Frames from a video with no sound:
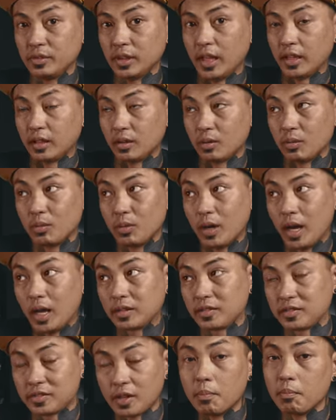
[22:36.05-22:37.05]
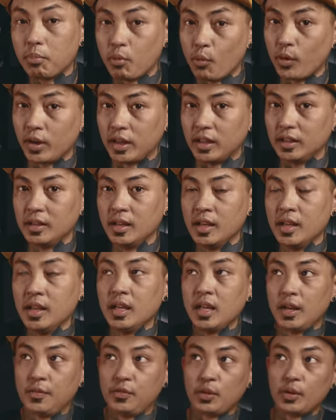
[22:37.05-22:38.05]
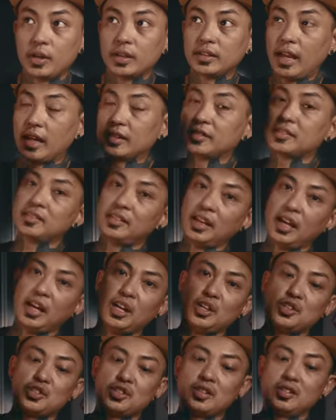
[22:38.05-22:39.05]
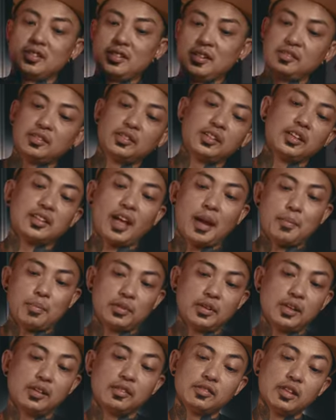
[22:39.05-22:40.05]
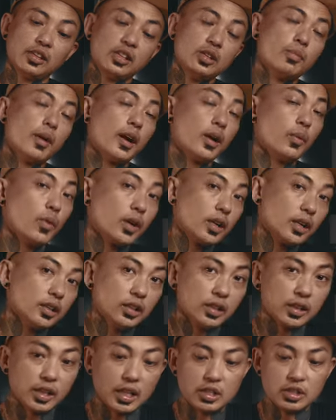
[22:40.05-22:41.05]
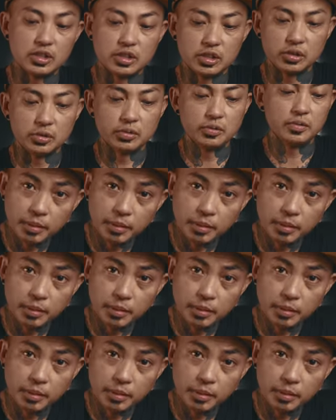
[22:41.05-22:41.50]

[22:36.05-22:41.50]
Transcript: Like at some point, if you're at that stage, these are the type of things that you might want to look into.